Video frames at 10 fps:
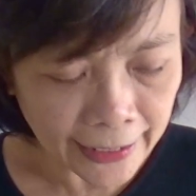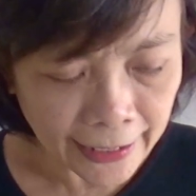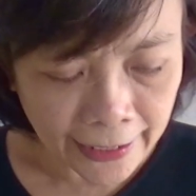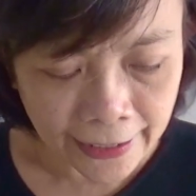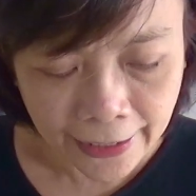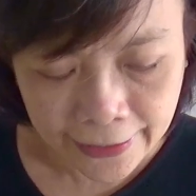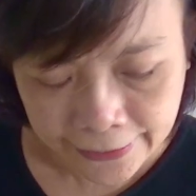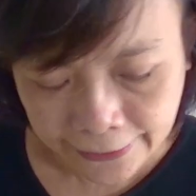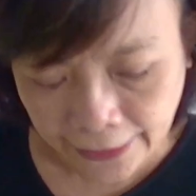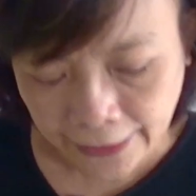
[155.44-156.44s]

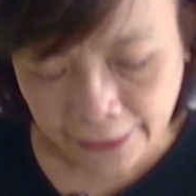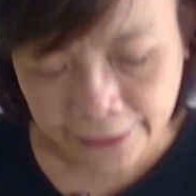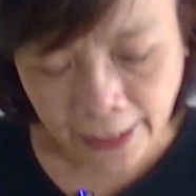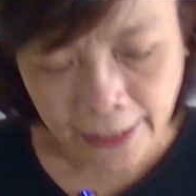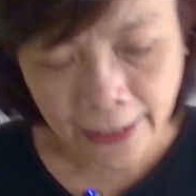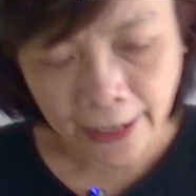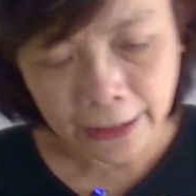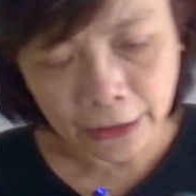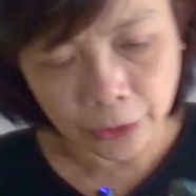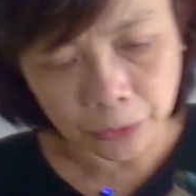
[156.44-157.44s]
Another thing is I
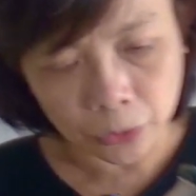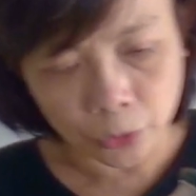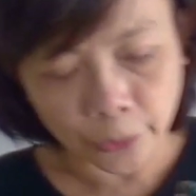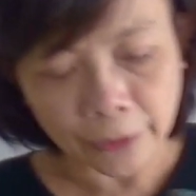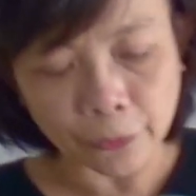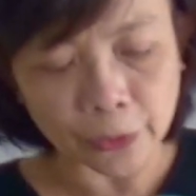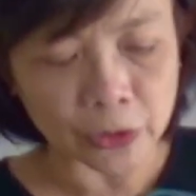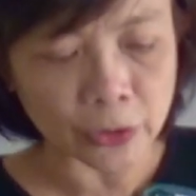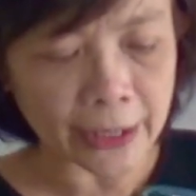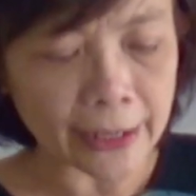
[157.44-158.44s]
like doing
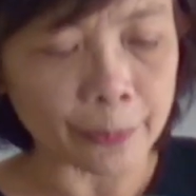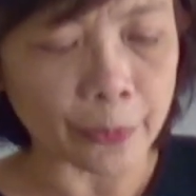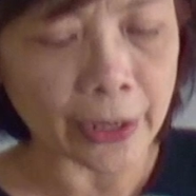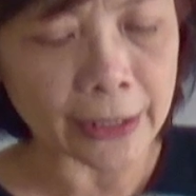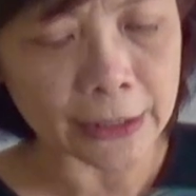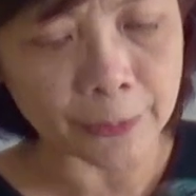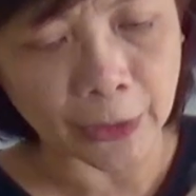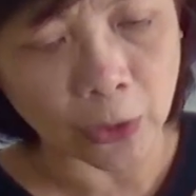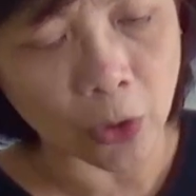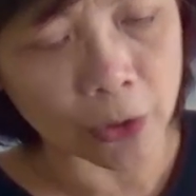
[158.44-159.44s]
focaccia bread is
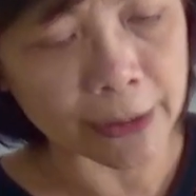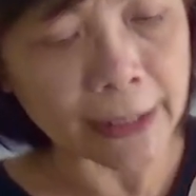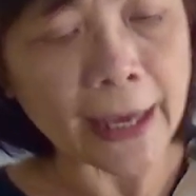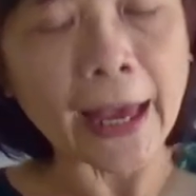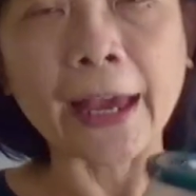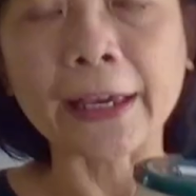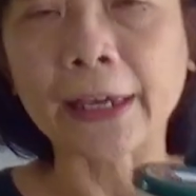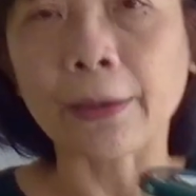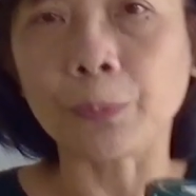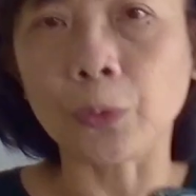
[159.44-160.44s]
because I
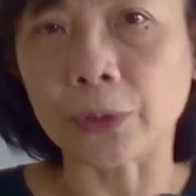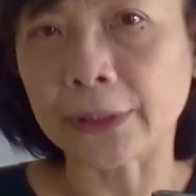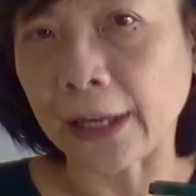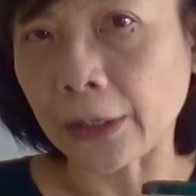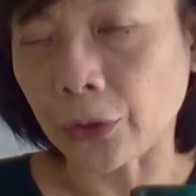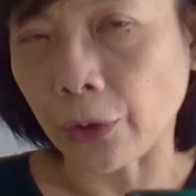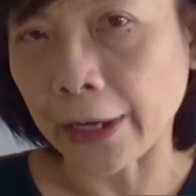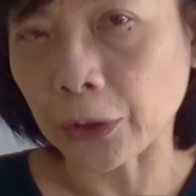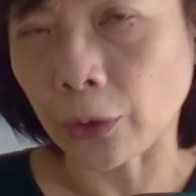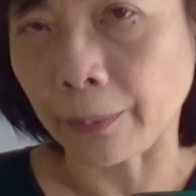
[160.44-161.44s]
can put
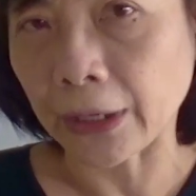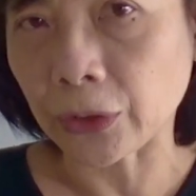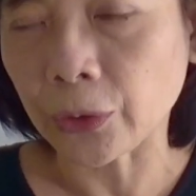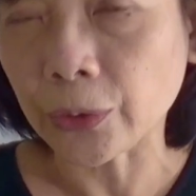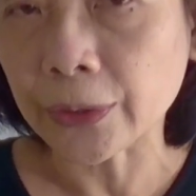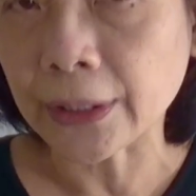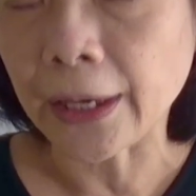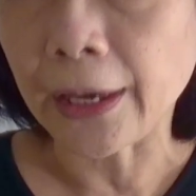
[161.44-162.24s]
sun-dried tomatoes,